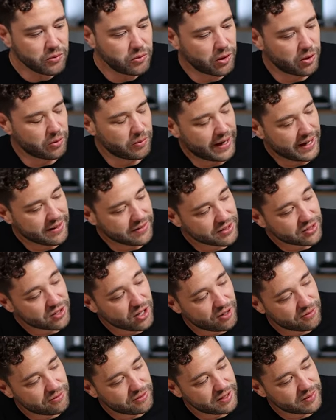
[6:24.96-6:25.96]
well-rounded
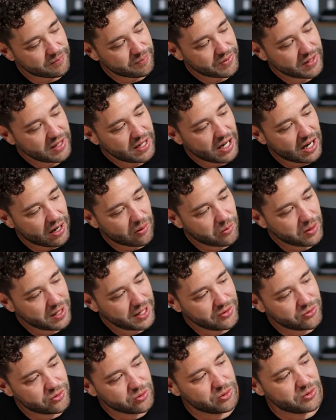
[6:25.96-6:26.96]
coffee. I
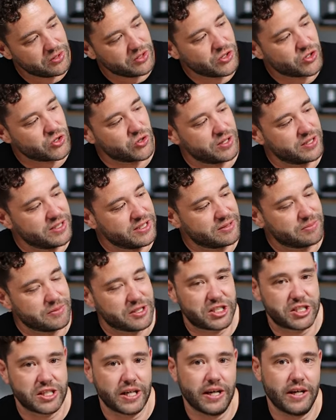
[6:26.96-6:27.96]
really do enjoy this
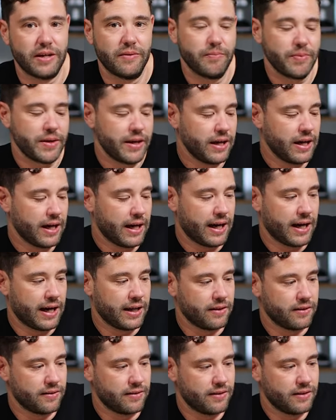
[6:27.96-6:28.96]
machine
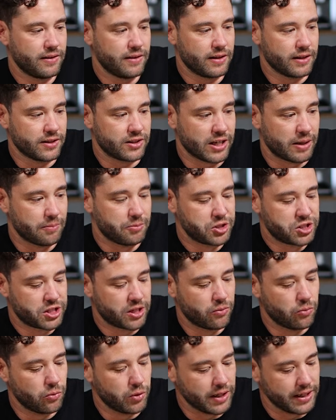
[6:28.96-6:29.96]
and the
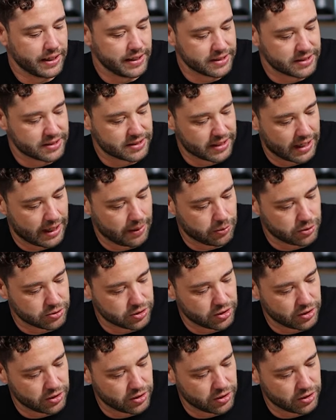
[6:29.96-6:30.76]
temperature really is stable.